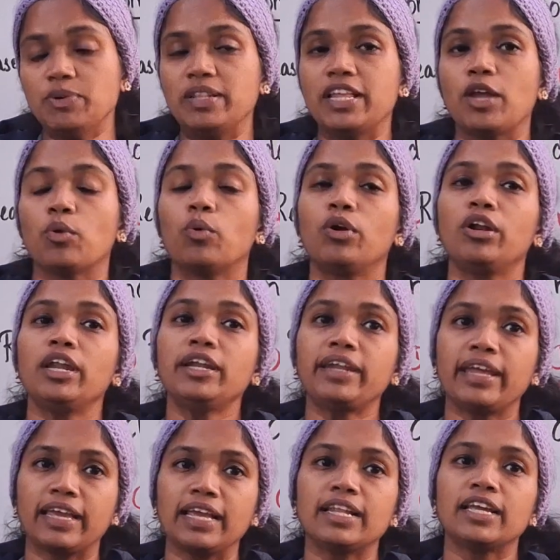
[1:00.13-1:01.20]
when they are only
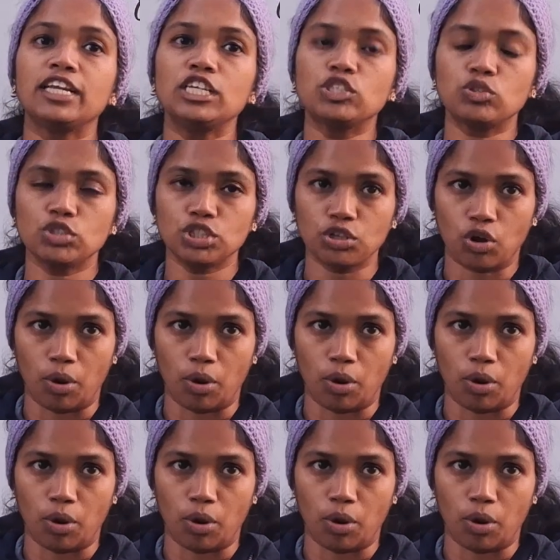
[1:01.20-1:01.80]
taking the estrogen